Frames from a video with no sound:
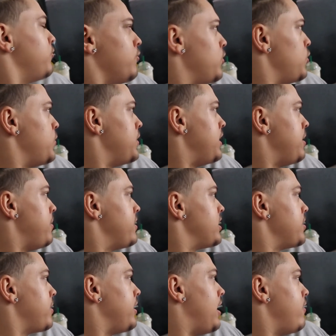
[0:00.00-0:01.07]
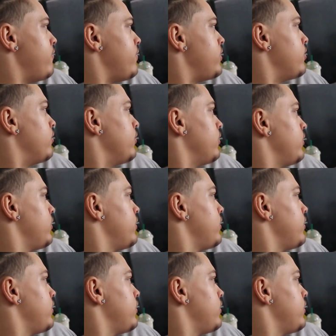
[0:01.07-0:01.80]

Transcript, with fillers: You would need to be sleep at eleven four.